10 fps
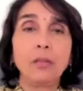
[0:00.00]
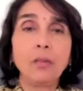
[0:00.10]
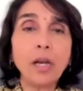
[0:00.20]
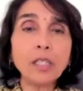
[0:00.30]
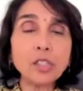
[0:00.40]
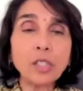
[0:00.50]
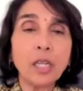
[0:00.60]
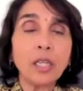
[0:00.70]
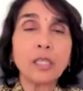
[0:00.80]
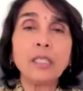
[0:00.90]
What,
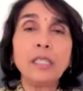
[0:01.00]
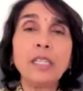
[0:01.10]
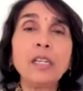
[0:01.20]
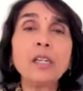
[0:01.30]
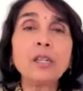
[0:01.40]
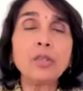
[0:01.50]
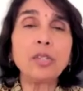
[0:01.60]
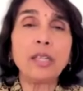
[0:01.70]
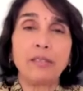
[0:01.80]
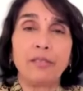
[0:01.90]
dear
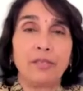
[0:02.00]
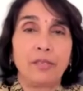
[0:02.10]
Gurudev,